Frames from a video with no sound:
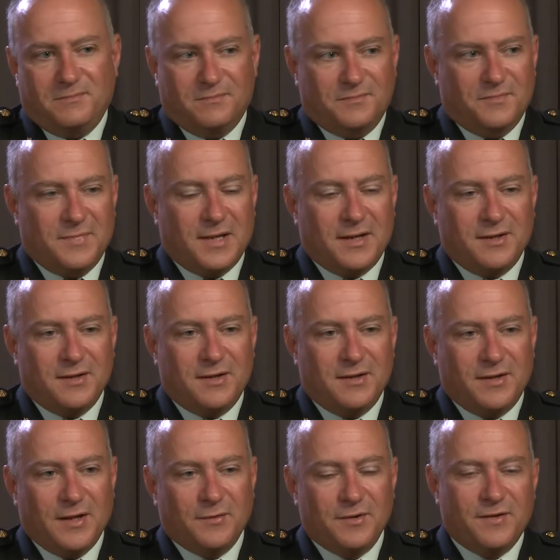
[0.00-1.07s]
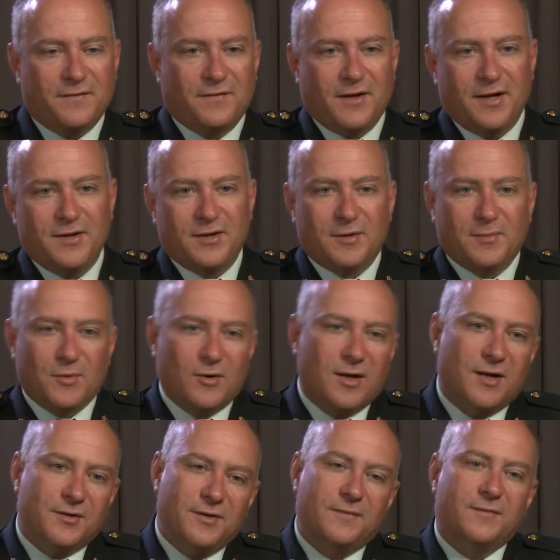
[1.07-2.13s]
they would define their
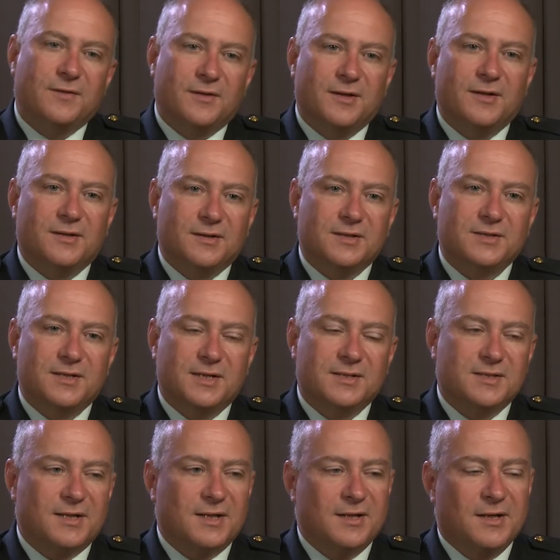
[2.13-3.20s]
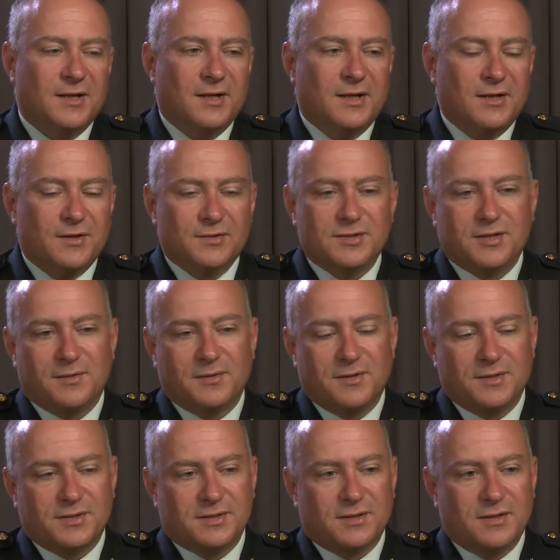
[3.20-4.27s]
morale differently in the sense that, you know,
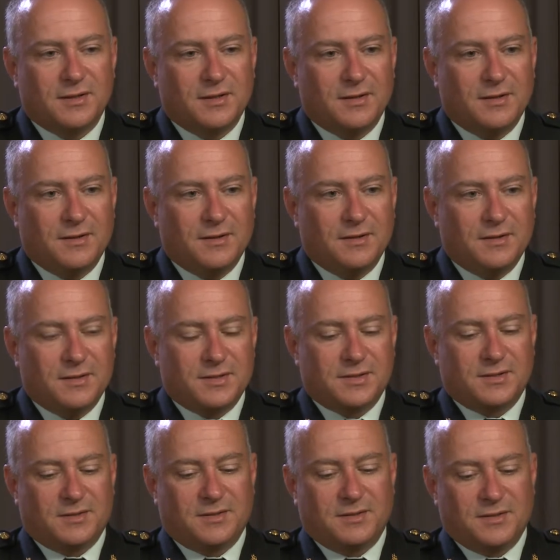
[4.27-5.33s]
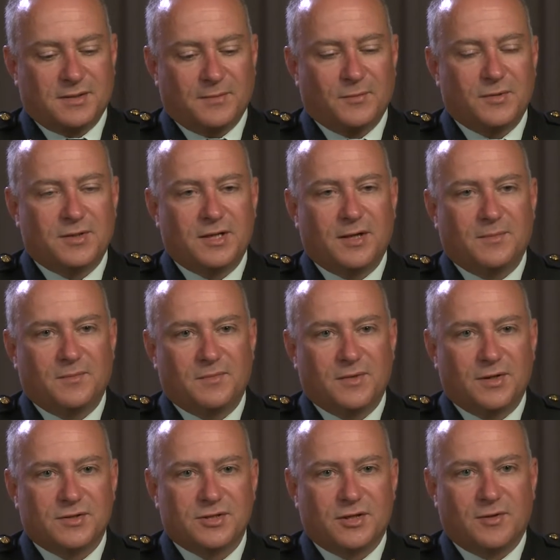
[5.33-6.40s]
some would take
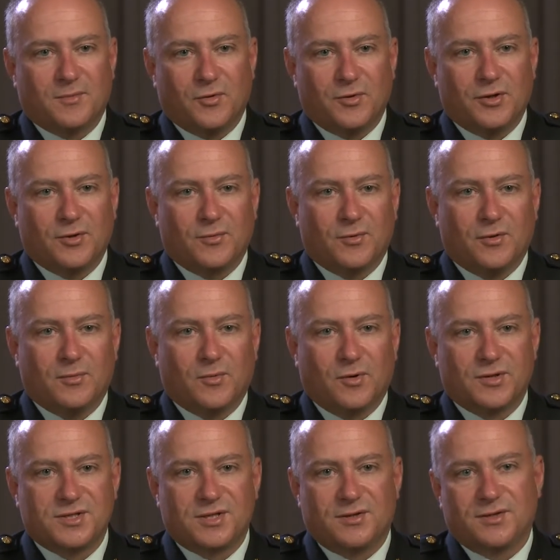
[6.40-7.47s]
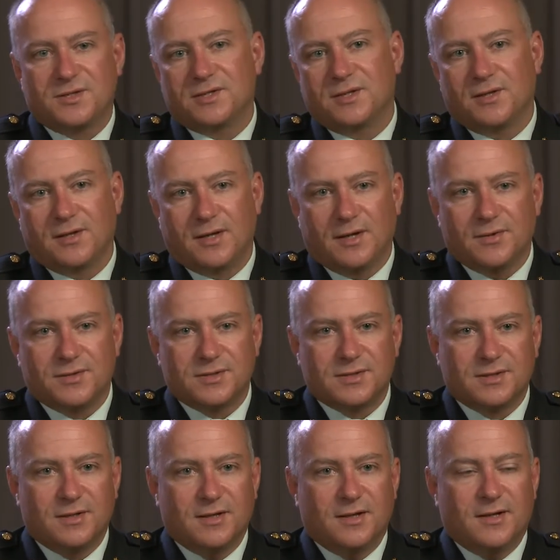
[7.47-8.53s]
their ceremonial role more seriously than
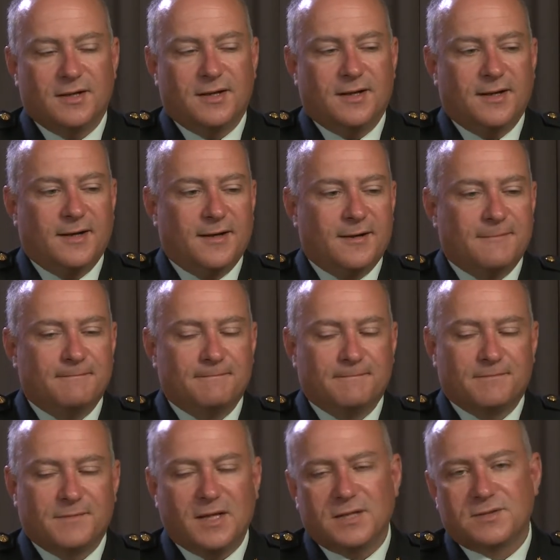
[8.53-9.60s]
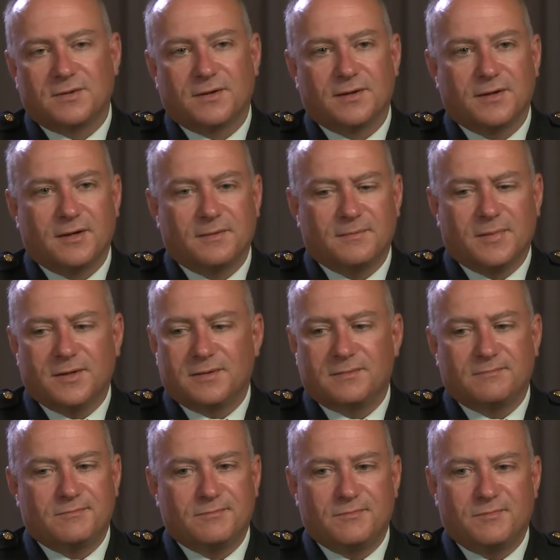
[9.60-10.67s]
others, that sort of thing. But
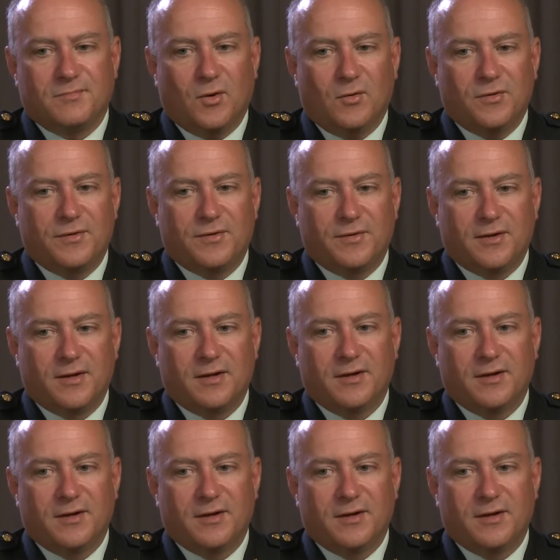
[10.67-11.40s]
both